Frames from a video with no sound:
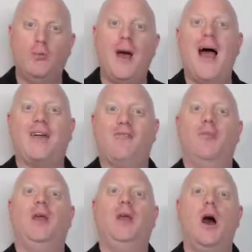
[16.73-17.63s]
back
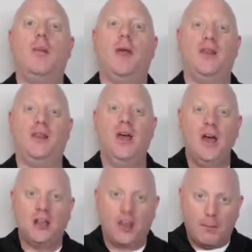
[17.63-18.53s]
from becoming
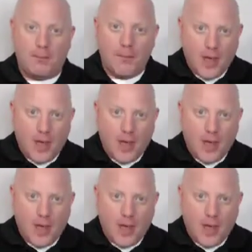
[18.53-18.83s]
the